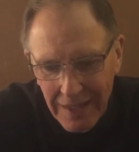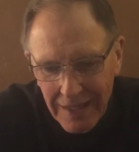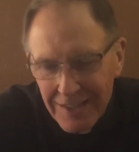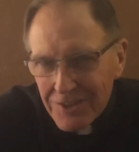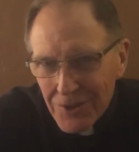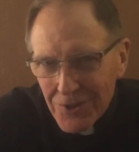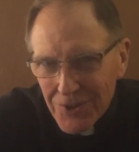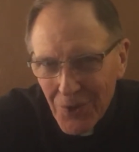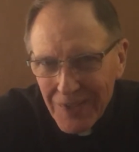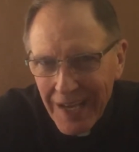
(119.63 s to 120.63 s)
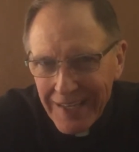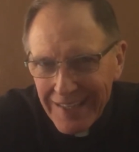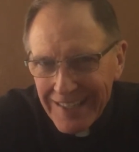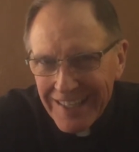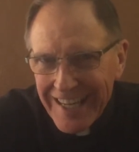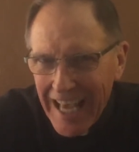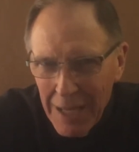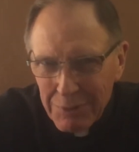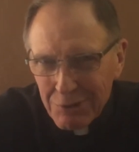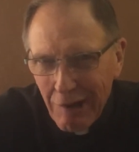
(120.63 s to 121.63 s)
And let's do so not in an
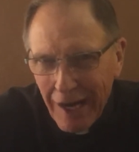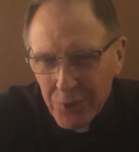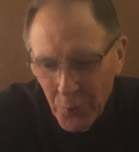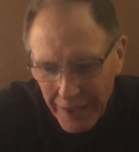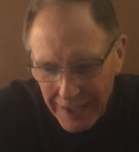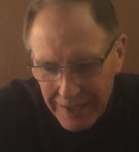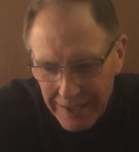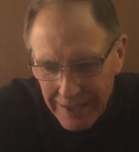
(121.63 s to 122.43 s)
abstract way,